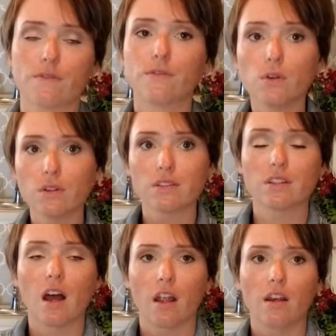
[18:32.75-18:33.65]
full
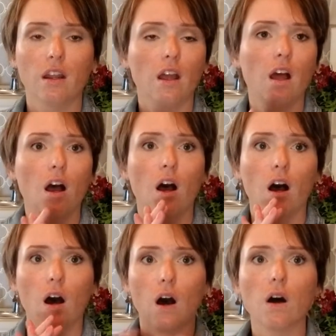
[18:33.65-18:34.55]
sun
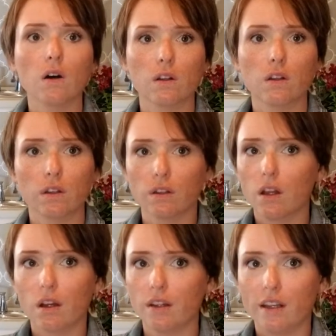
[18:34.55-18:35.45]

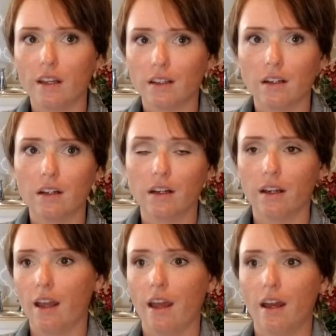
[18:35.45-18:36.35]
a day long
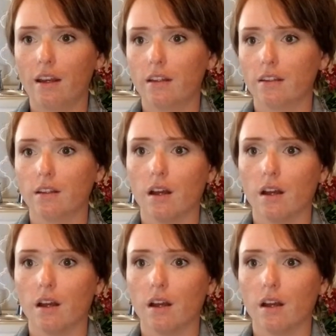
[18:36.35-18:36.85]
and